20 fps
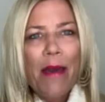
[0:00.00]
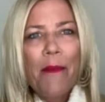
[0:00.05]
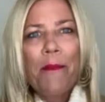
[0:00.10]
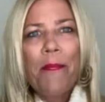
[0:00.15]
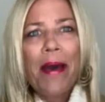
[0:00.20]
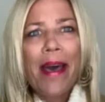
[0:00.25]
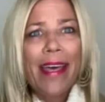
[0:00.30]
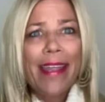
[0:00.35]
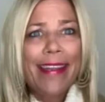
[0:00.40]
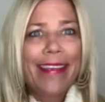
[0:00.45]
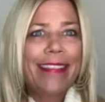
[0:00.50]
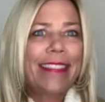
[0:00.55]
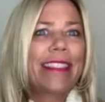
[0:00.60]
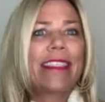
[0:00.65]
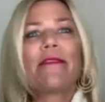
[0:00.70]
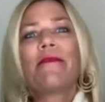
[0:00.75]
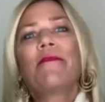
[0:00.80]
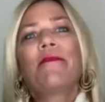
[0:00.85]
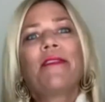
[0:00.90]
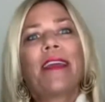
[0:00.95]
but it's a
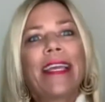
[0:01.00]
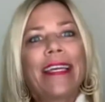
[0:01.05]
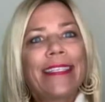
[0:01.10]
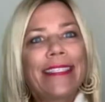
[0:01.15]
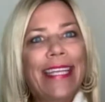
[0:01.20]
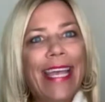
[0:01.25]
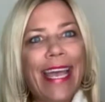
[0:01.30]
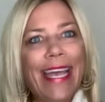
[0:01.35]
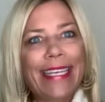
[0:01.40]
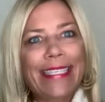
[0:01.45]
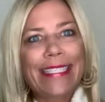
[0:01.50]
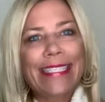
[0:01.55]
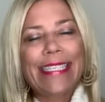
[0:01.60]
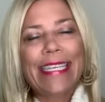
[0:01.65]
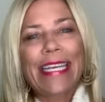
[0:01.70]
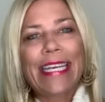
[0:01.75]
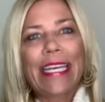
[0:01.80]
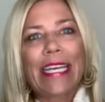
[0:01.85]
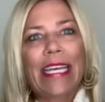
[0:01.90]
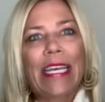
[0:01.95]

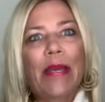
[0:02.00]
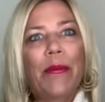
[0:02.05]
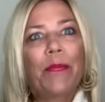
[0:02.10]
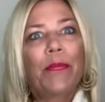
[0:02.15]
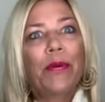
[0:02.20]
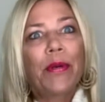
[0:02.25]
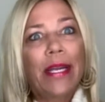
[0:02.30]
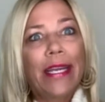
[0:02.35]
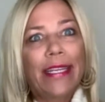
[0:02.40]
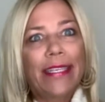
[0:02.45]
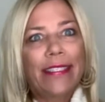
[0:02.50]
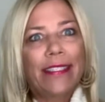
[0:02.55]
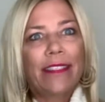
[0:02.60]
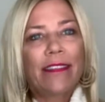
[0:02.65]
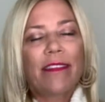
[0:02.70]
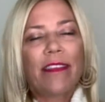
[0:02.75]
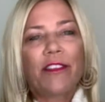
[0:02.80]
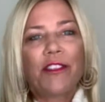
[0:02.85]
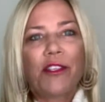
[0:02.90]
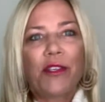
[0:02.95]
fantastic print
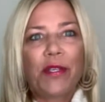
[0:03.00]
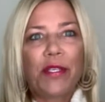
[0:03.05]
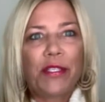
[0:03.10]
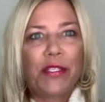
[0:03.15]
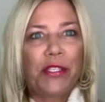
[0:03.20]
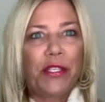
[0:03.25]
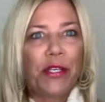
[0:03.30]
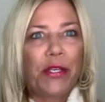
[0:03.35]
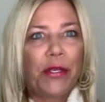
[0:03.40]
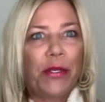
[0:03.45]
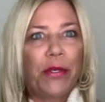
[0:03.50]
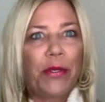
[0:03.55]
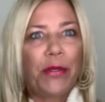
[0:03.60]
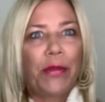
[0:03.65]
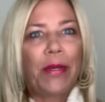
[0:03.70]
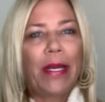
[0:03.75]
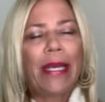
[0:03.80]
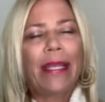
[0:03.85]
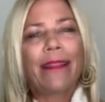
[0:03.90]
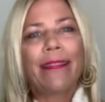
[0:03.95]
that you can
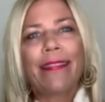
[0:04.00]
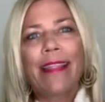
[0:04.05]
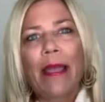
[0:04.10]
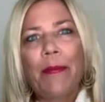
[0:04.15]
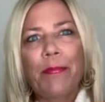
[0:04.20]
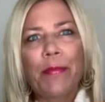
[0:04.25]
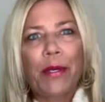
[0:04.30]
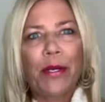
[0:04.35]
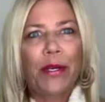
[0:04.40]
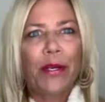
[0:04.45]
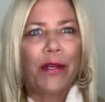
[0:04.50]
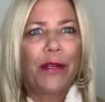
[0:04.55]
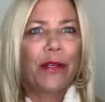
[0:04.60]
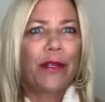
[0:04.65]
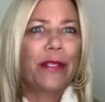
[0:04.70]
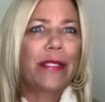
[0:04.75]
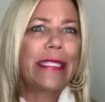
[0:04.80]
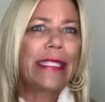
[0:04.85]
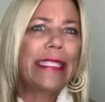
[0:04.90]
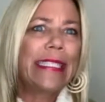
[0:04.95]
do leopard
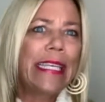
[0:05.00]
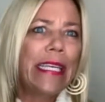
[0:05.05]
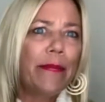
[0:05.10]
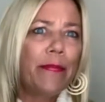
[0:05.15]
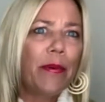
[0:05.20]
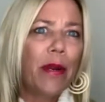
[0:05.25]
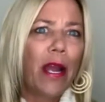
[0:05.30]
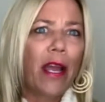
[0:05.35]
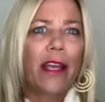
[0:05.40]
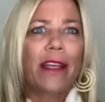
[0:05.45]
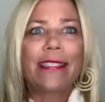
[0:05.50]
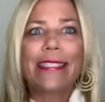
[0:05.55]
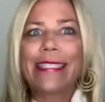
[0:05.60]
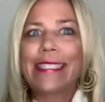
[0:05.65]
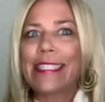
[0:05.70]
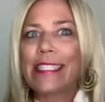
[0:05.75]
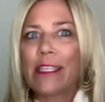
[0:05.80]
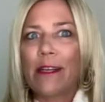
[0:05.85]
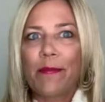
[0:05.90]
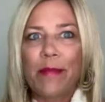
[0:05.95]
or zebra,
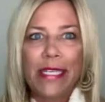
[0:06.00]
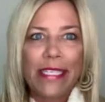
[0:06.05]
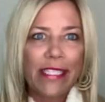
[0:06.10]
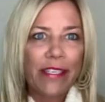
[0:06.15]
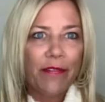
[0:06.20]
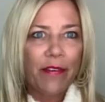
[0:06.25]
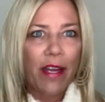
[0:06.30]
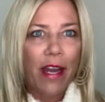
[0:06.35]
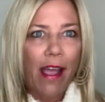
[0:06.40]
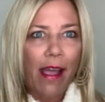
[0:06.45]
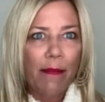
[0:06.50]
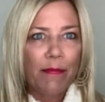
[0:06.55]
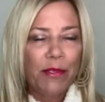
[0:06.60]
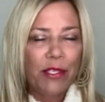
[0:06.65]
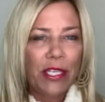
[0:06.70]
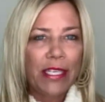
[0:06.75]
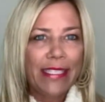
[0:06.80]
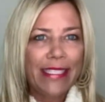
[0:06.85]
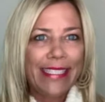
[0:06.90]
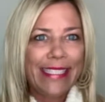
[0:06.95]
so many different
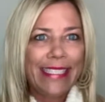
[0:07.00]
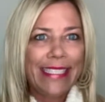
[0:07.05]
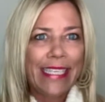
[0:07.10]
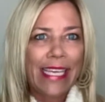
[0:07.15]
options,